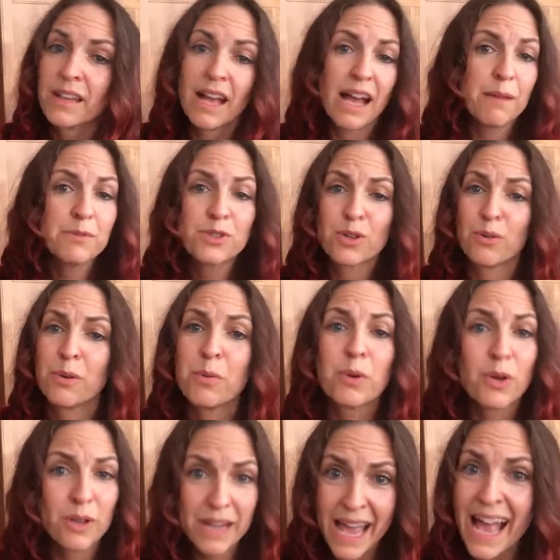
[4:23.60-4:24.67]
I'm sorry, we're
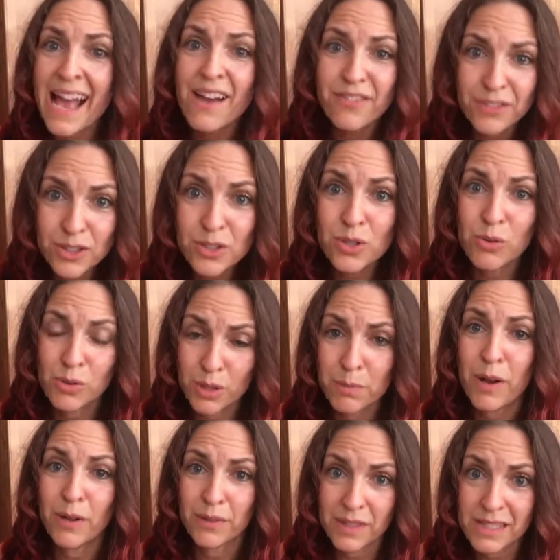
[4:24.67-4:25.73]
gonna have to talk
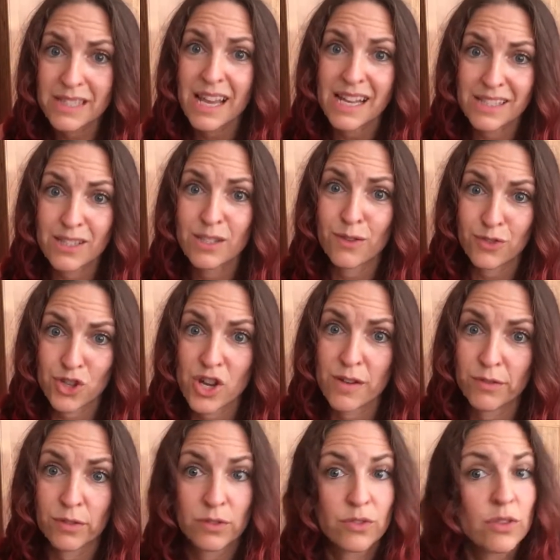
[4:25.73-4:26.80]
about the sizes of
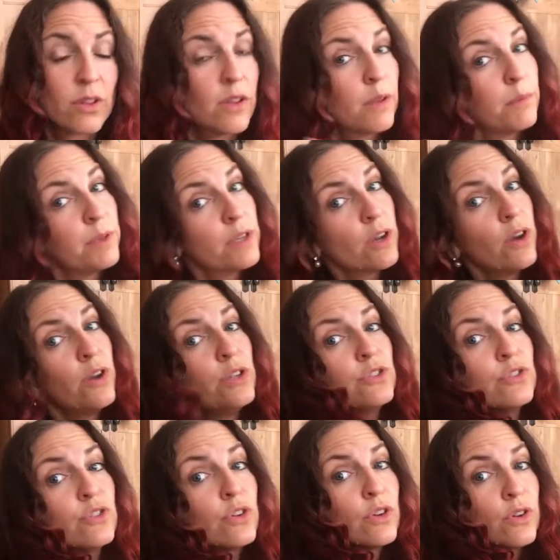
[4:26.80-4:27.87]
shovels
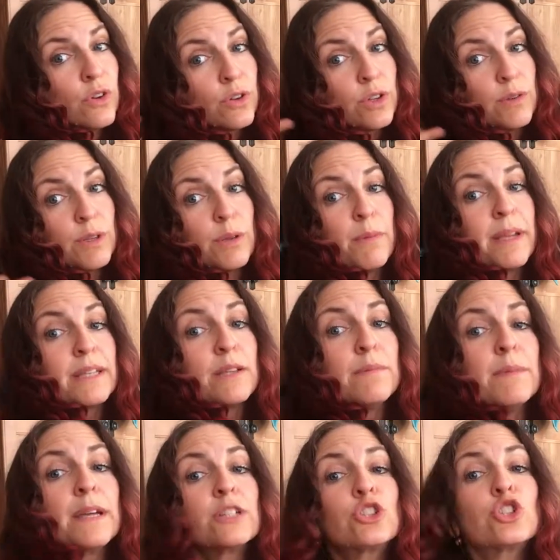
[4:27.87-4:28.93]
because... You know, to
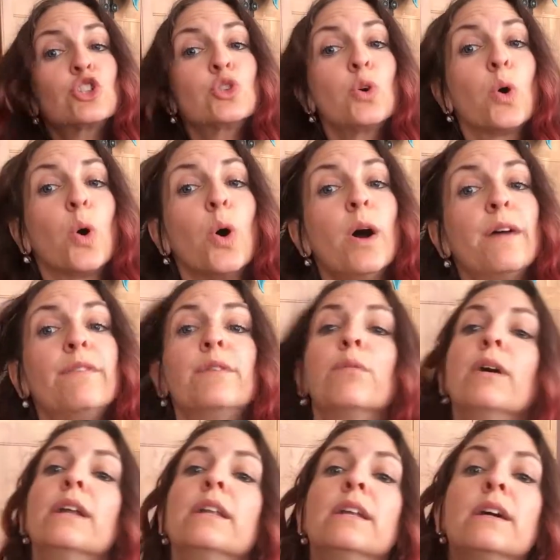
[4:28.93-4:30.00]
make sure
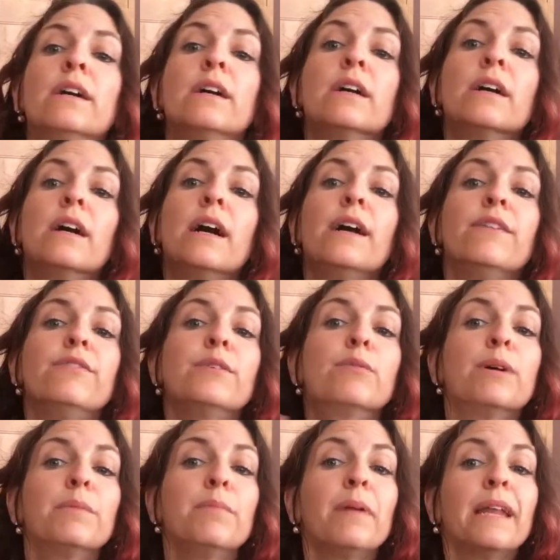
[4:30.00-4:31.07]
everyone
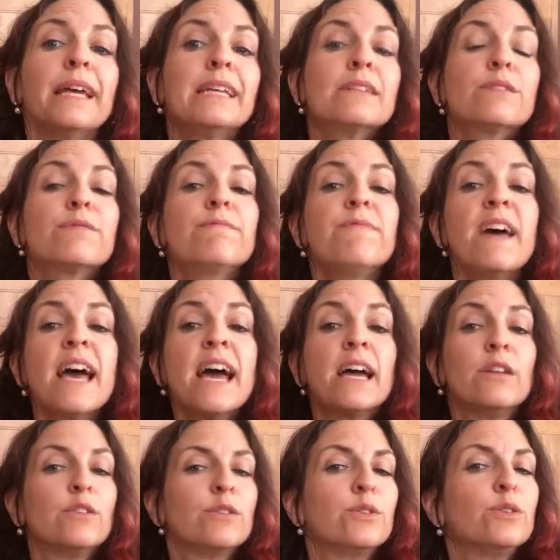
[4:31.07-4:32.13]
plays fair.
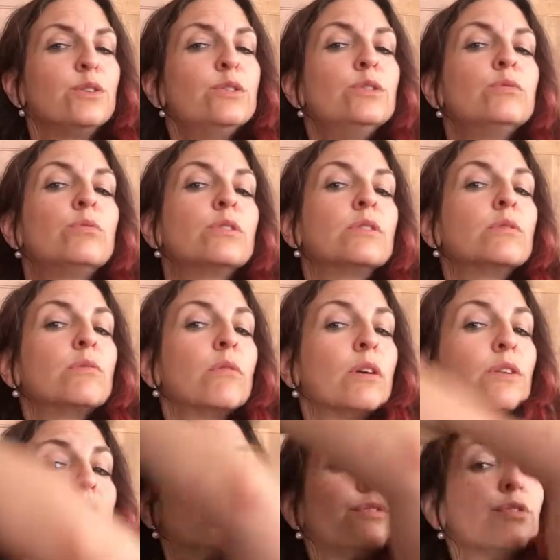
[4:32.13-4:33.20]
And you wouldn't
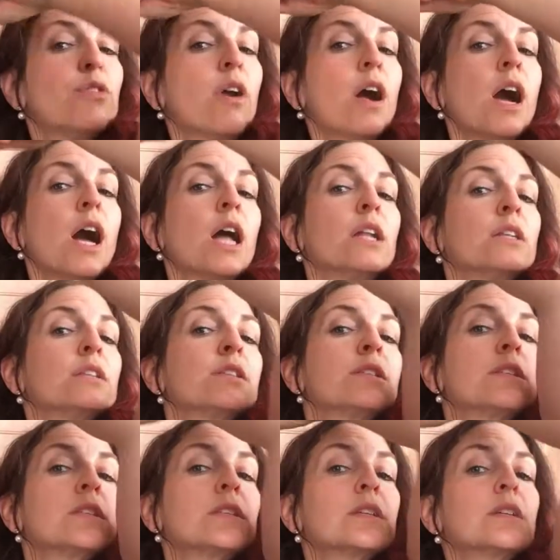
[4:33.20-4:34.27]
want
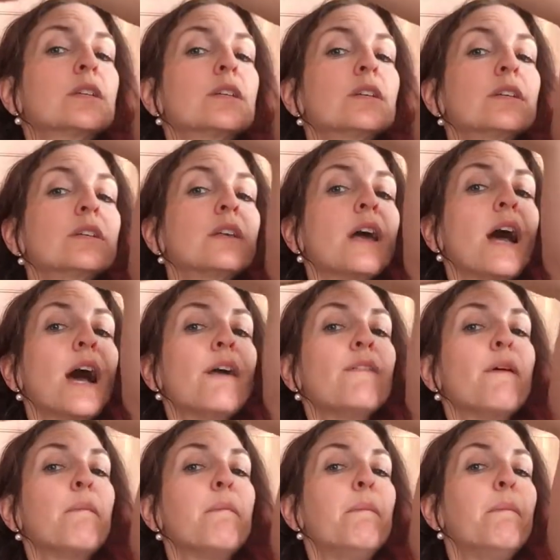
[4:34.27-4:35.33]
France to have
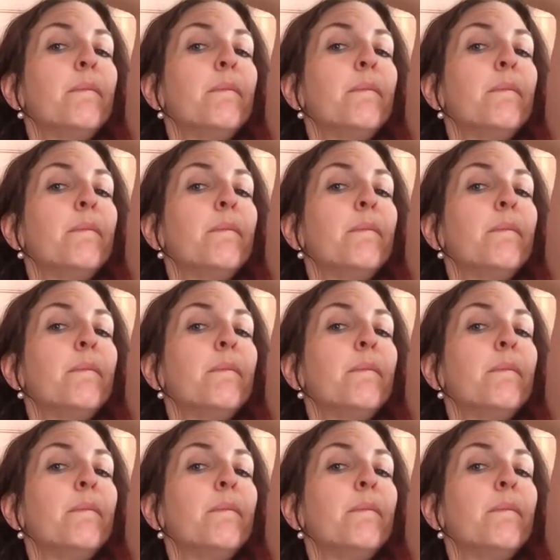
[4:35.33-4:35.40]
a